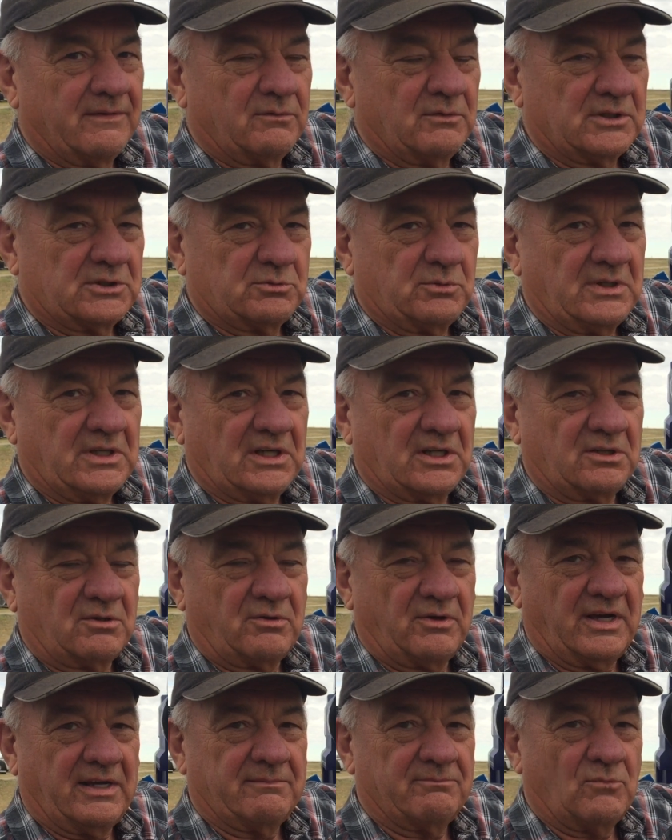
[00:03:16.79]
which we can
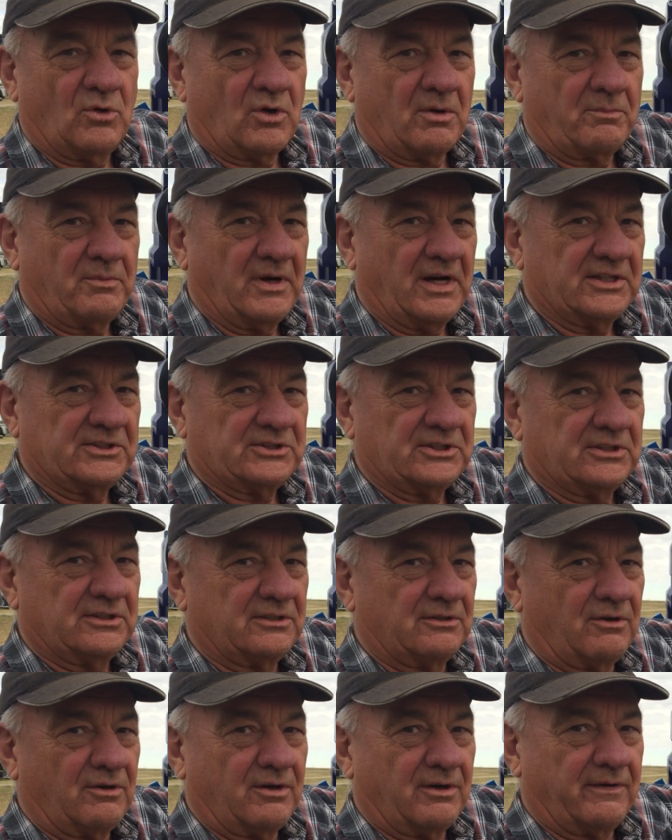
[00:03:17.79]
create more
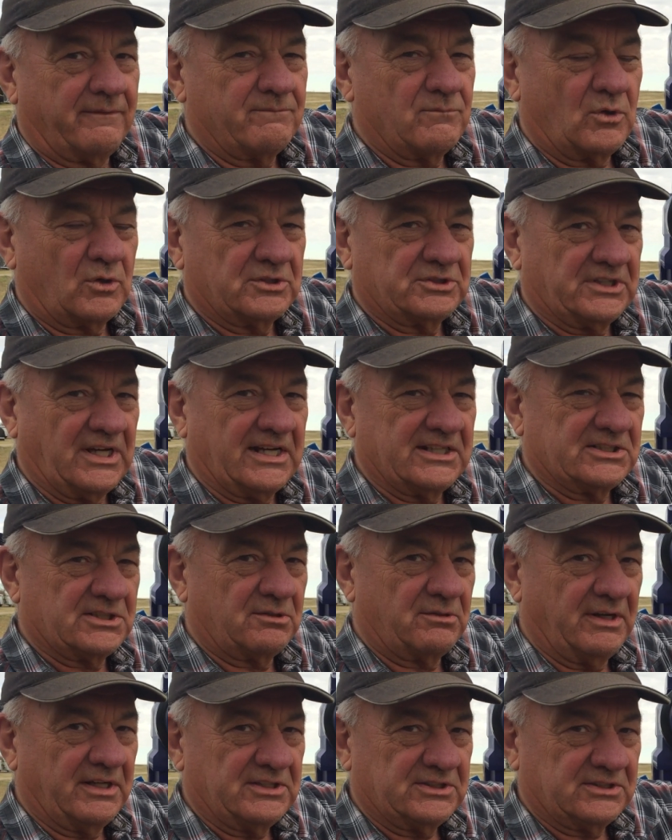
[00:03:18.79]
pressure or more
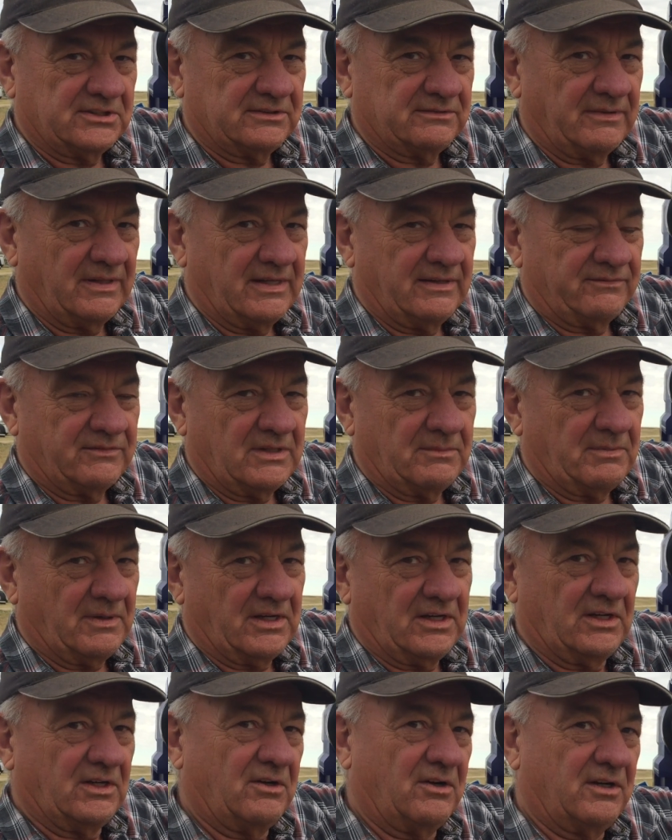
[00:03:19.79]
saturation
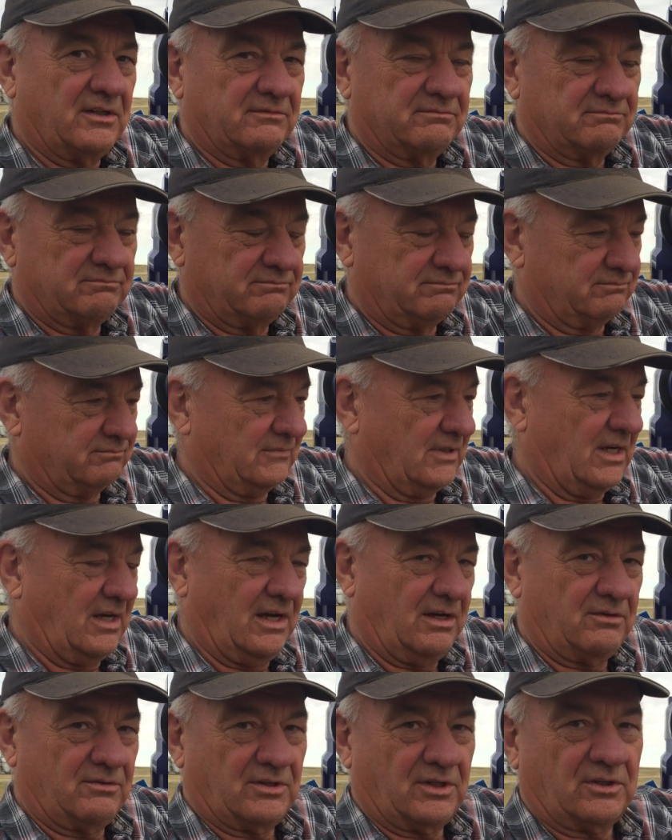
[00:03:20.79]
depending on
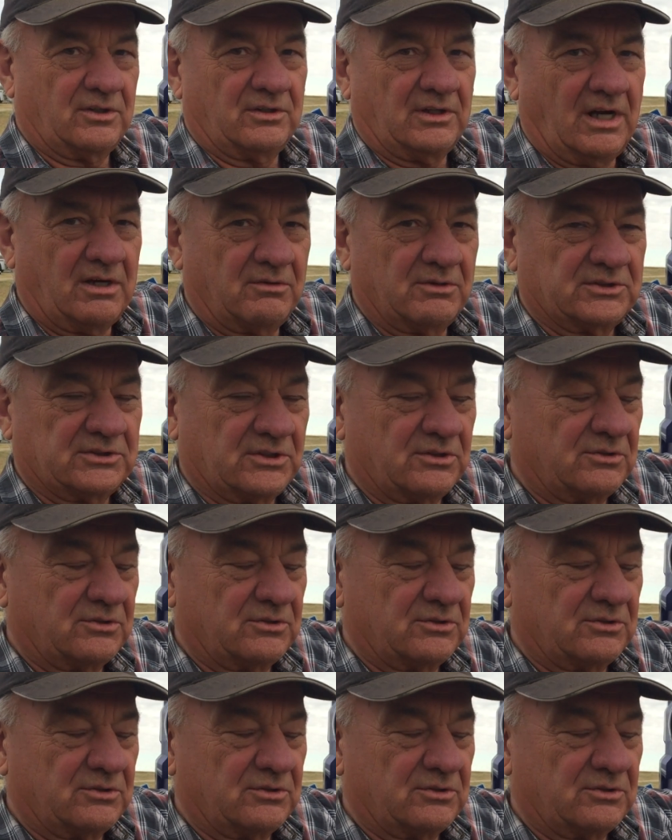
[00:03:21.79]
how it's